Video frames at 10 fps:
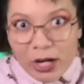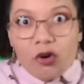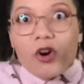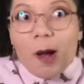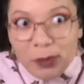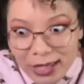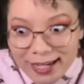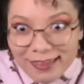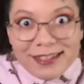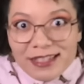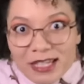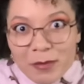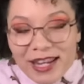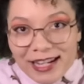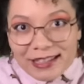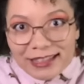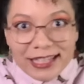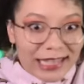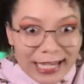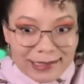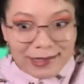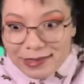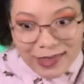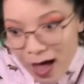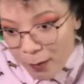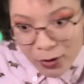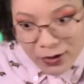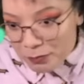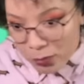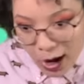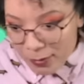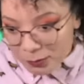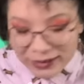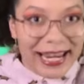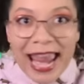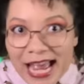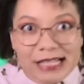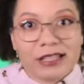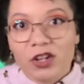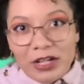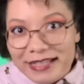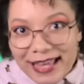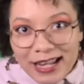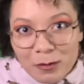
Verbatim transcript: rear up like this intimidatingly and like slobber probably acid on its